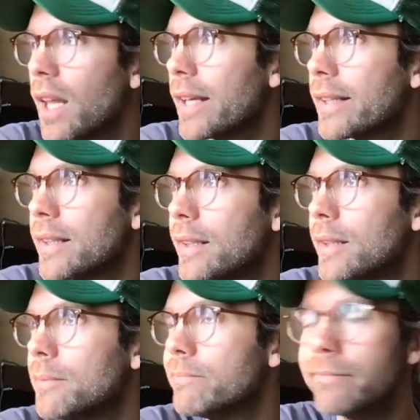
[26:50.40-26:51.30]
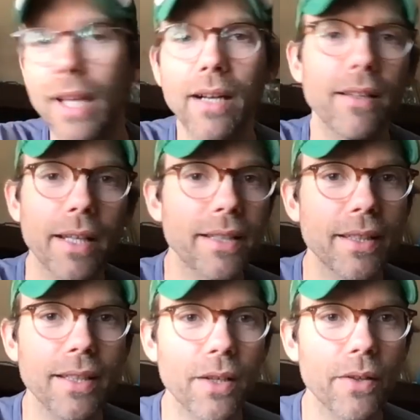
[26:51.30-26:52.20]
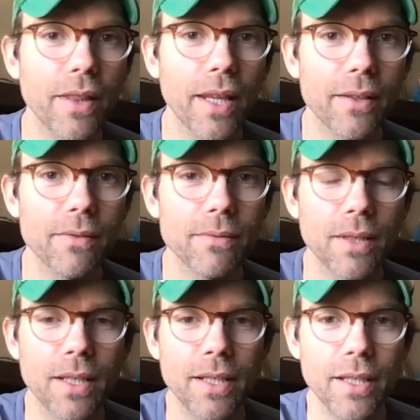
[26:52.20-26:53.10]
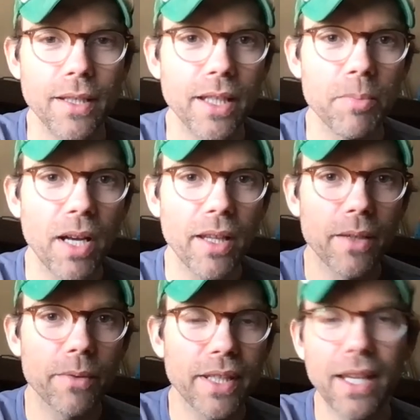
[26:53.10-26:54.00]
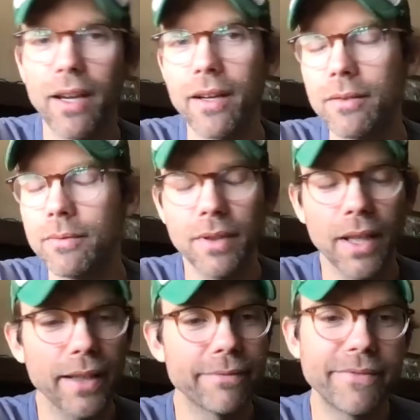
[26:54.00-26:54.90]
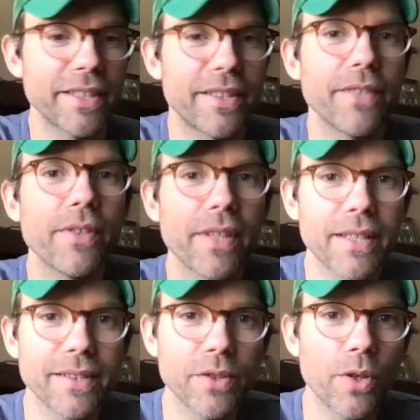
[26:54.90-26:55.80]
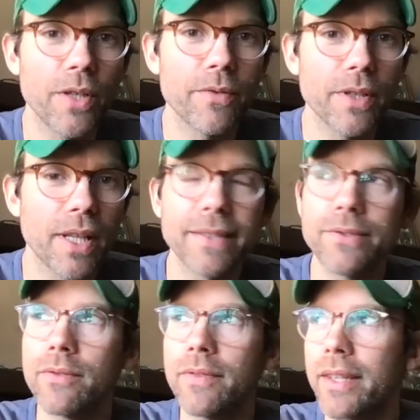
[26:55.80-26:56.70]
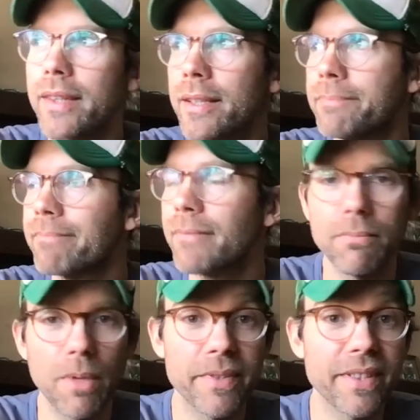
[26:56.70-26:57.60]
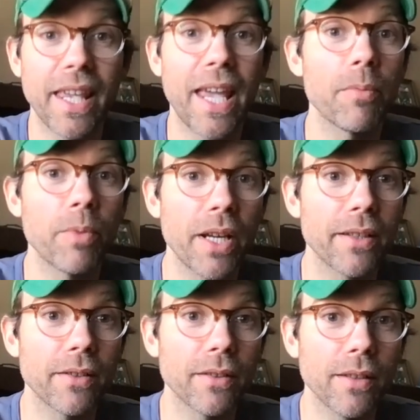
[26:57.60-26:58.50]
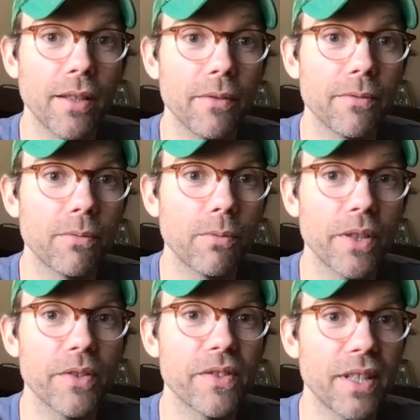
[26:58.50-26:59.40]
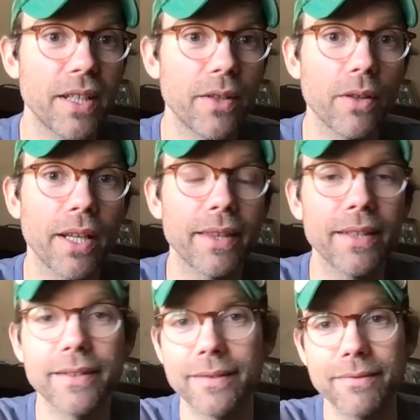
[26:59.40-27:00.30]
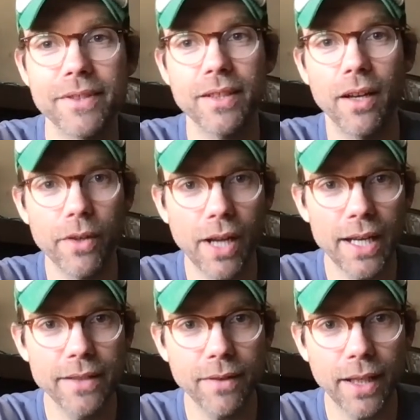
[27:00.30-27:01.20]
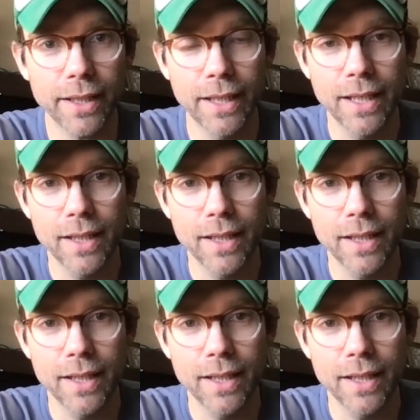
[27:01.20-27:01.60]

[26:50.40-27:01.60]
like, um, I don't know, like you know, like think about like what the care, like just different things that you don't even realize, sort of like the maybe it's the camera angle of what you see, or like these just other kind of like